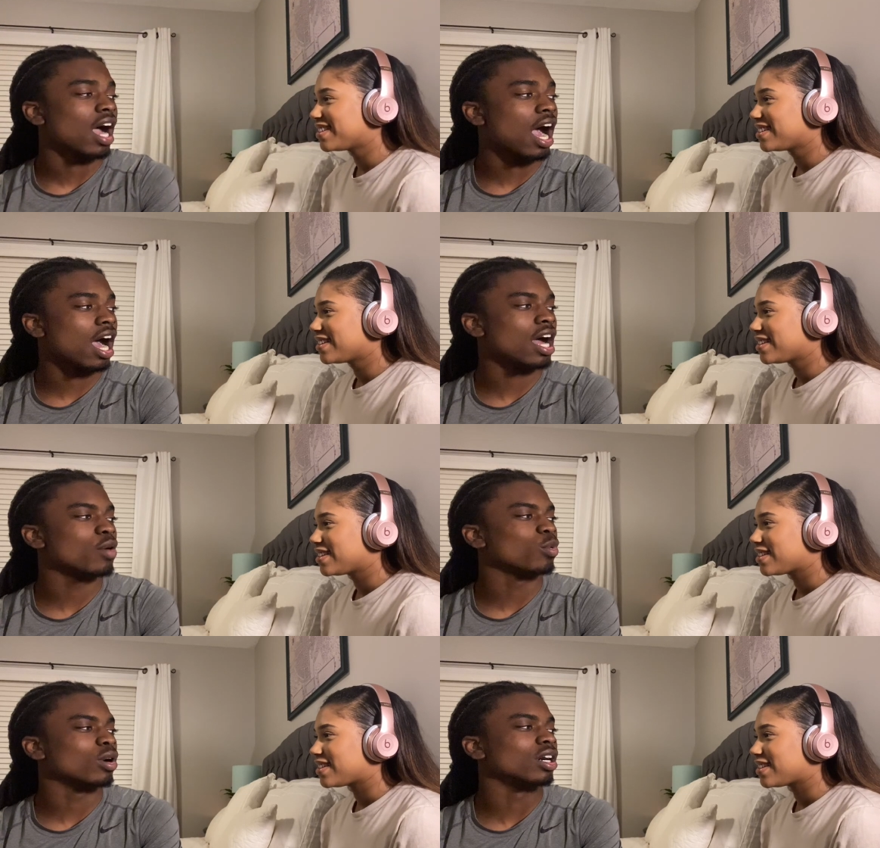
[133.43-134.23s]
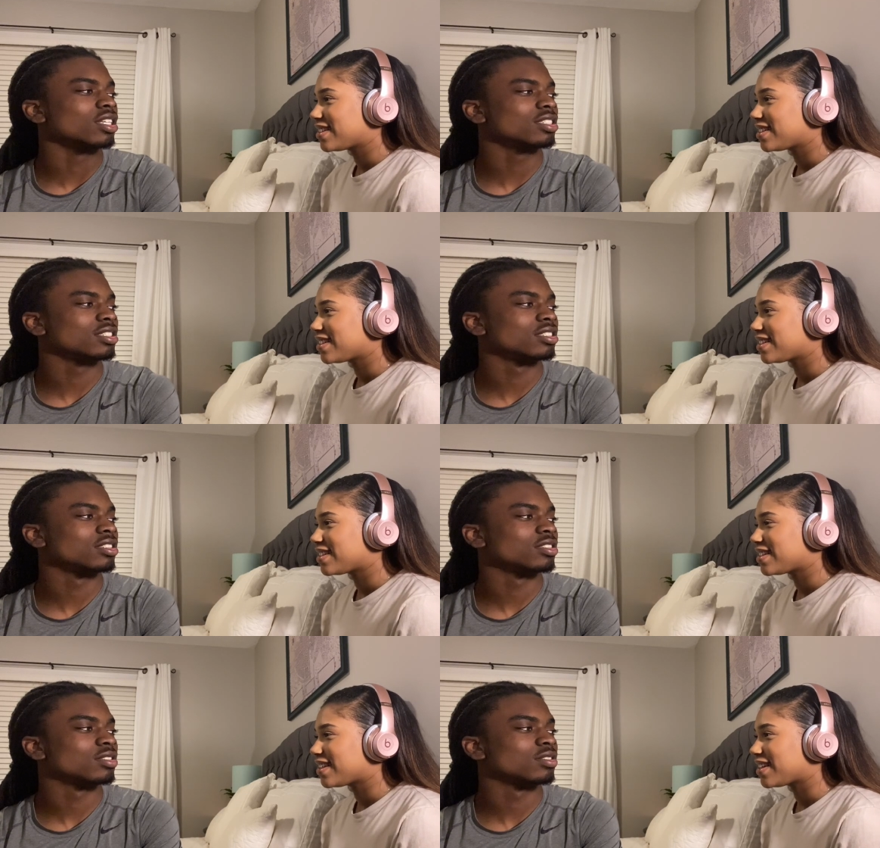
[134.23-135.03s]
Speaker 1: I want.
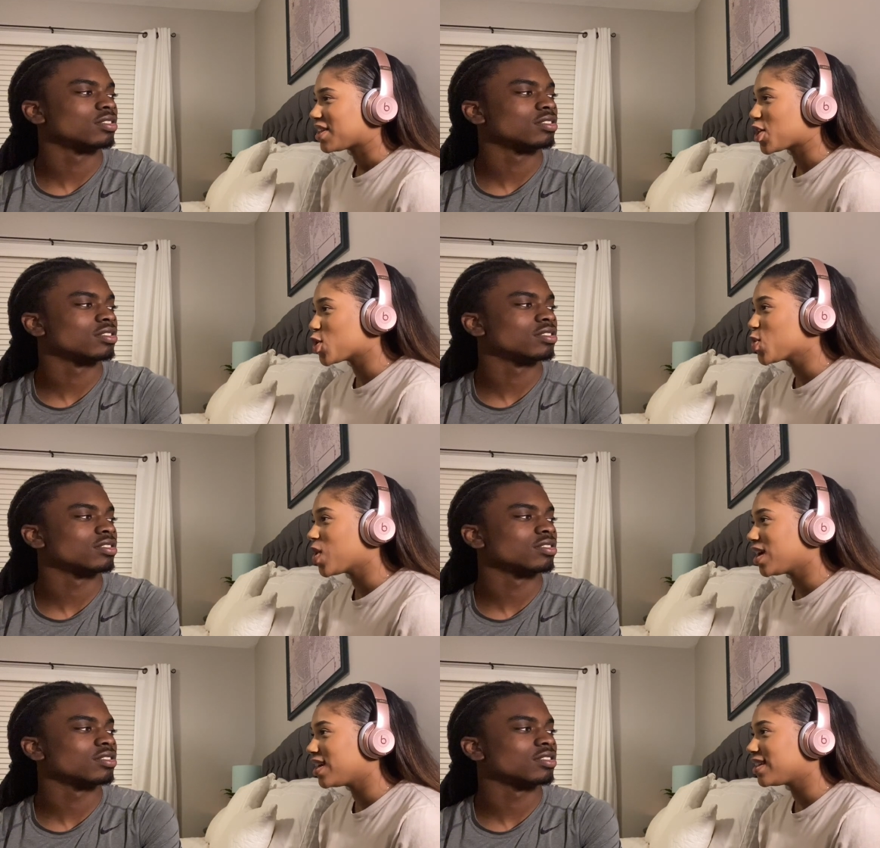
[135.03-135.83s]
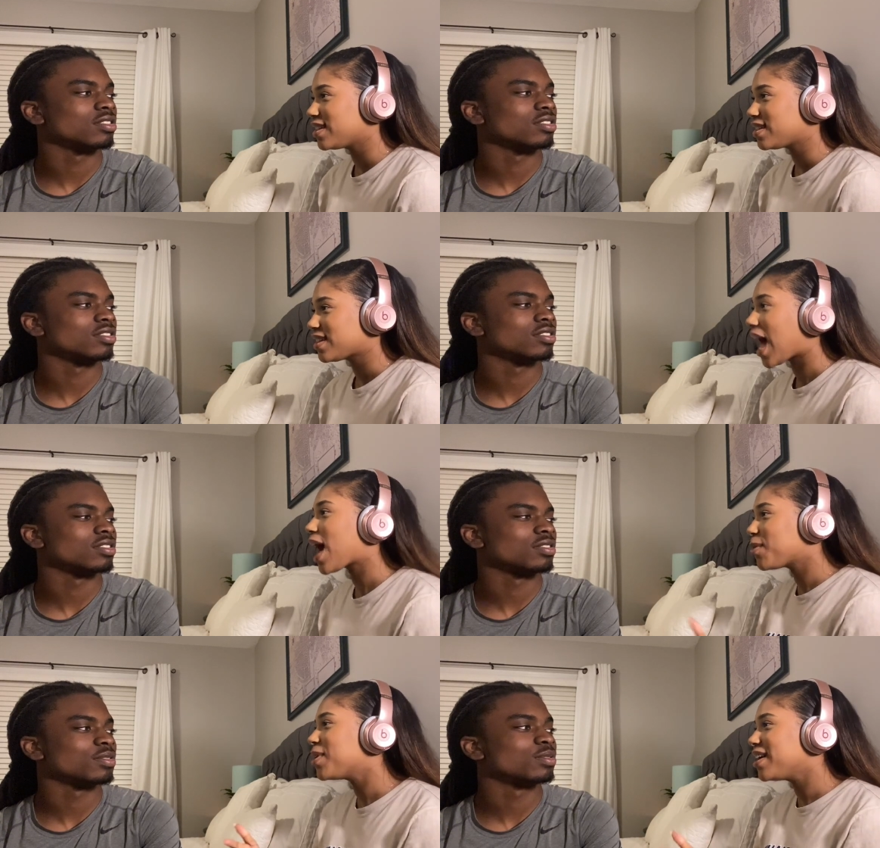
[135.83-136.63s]
Speaker 2: You want.
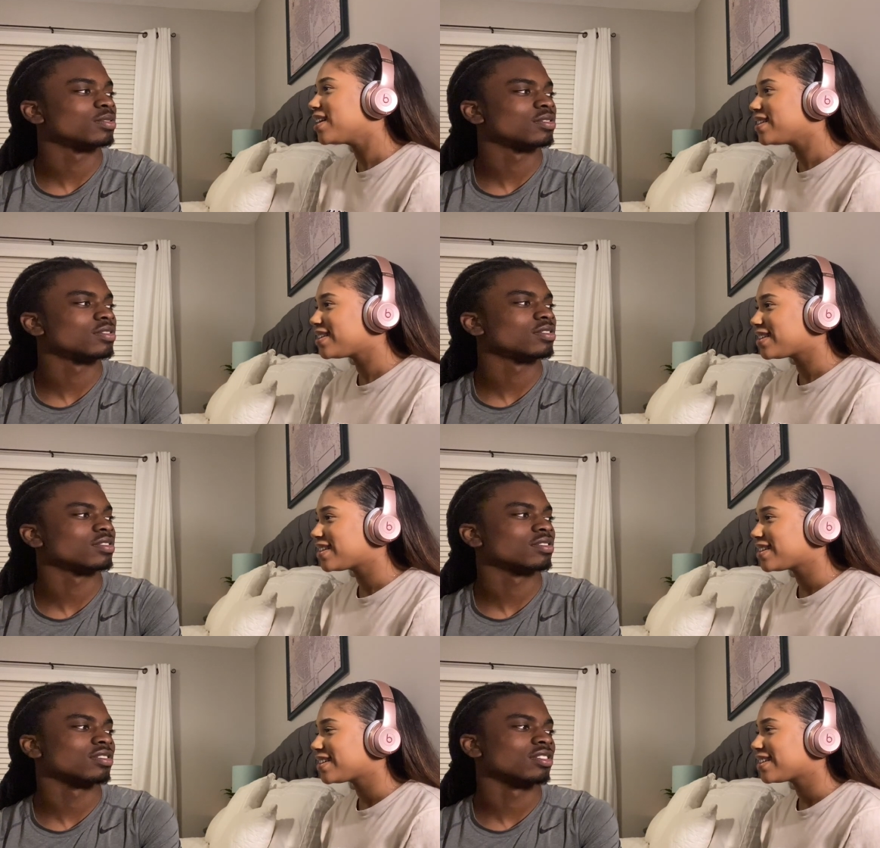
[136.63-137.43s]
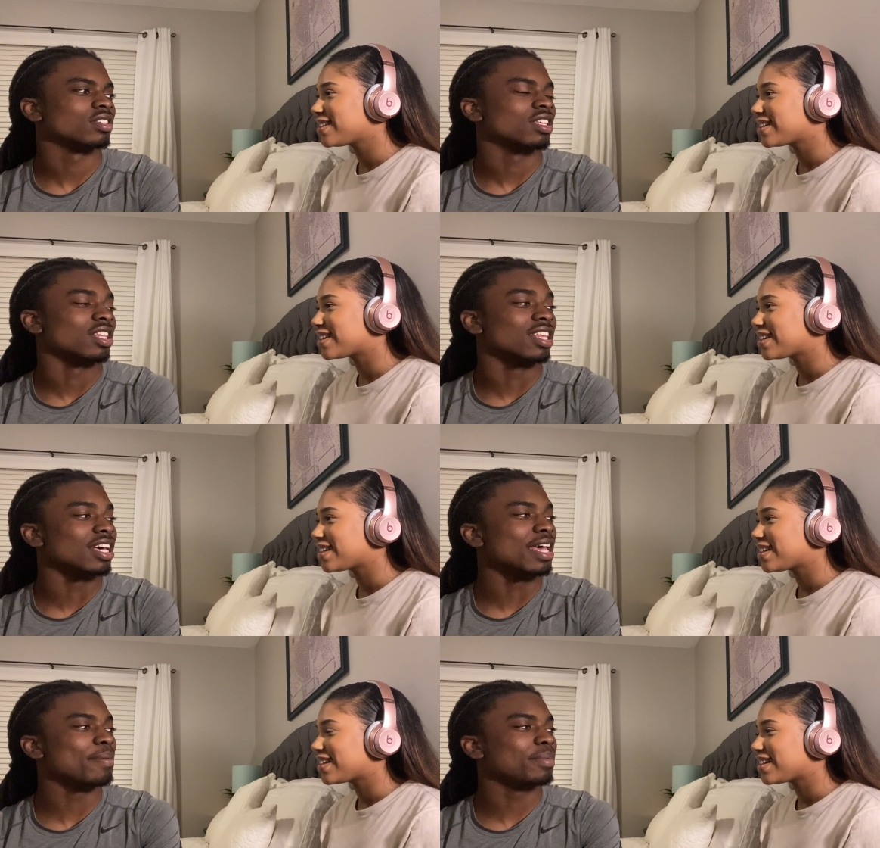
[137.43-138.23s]
I want.
Speaker 1: The
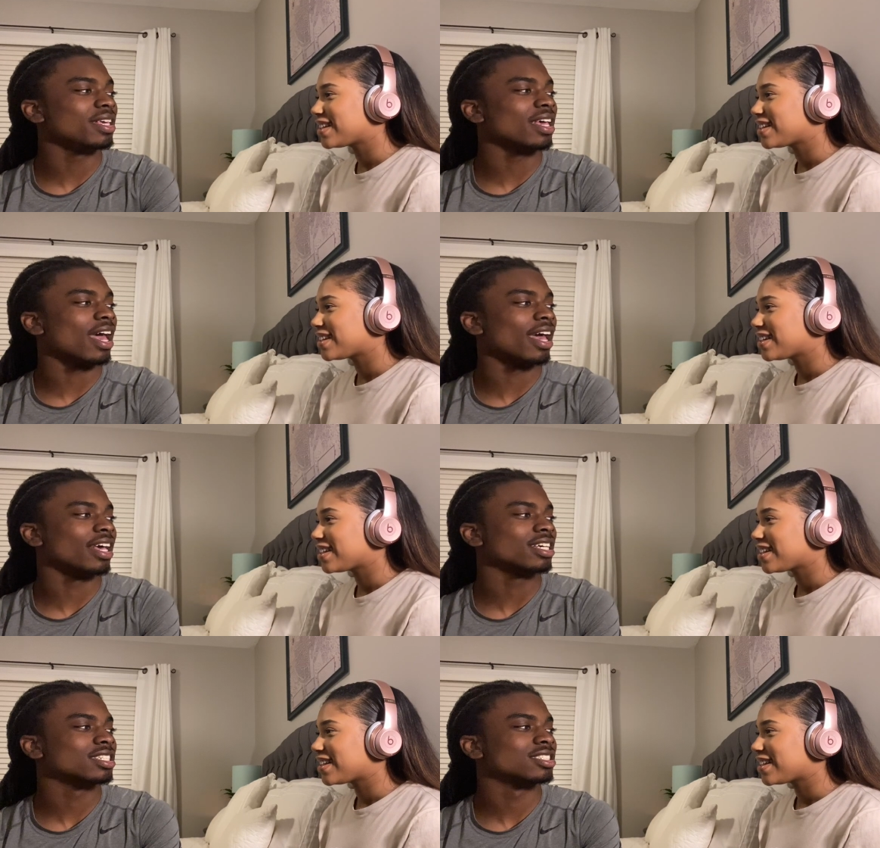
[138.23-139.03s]
NBA